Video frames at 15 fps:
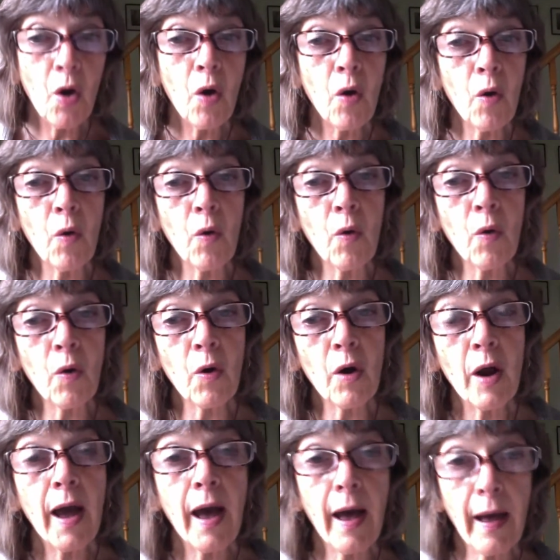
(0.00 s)
or
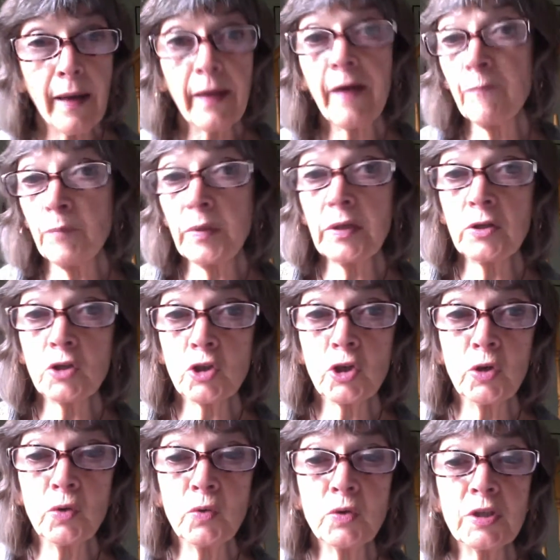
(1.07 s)
I have been
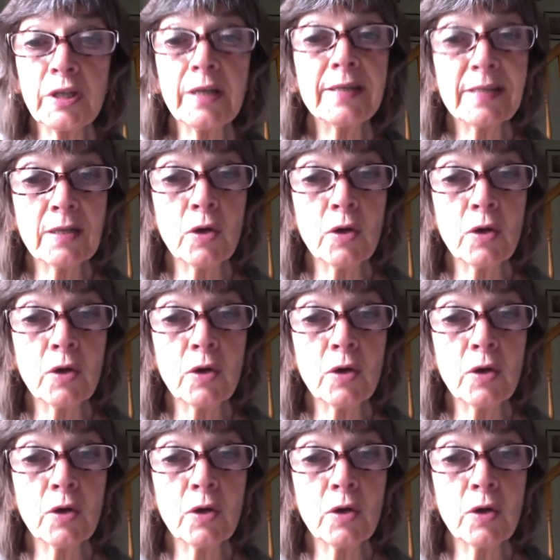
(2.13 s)
told it's